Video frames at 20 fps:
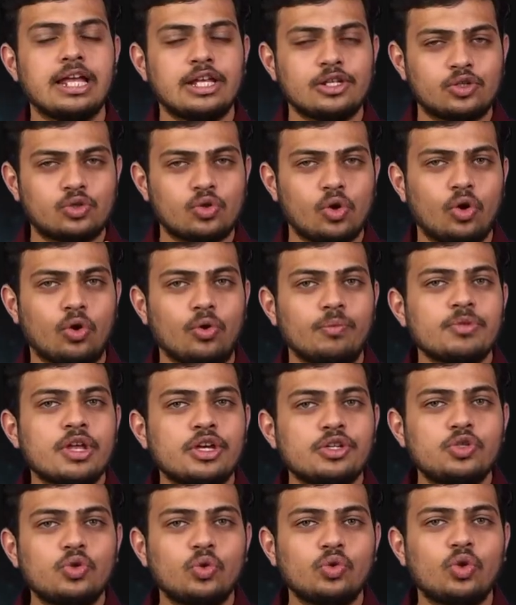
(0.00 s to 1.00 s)
So
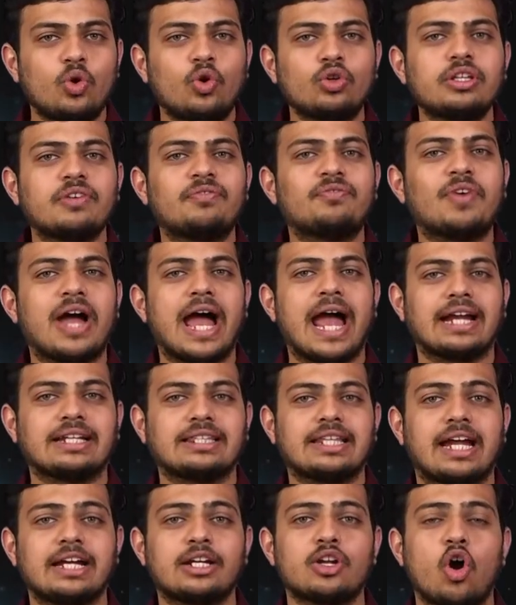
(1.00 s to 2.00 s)
you know the
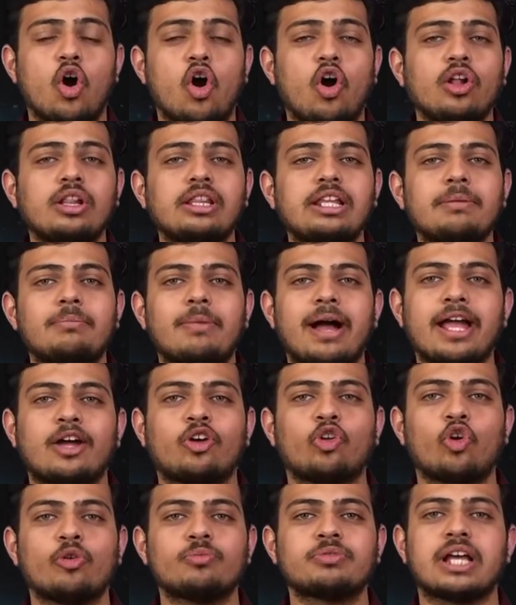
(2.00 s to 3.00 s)
fact that all the
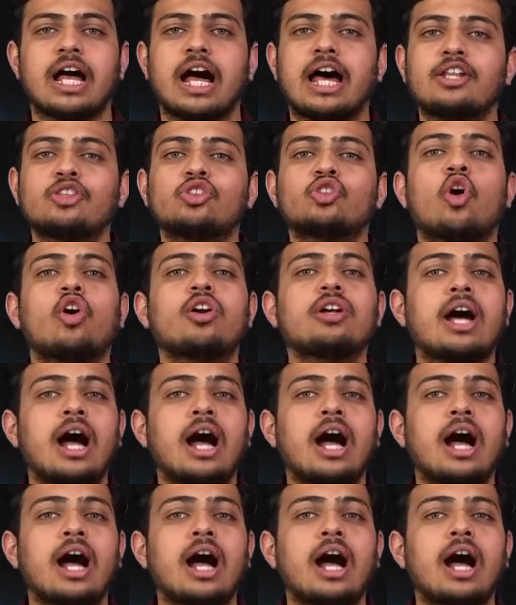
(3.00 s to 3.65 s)
microbes are not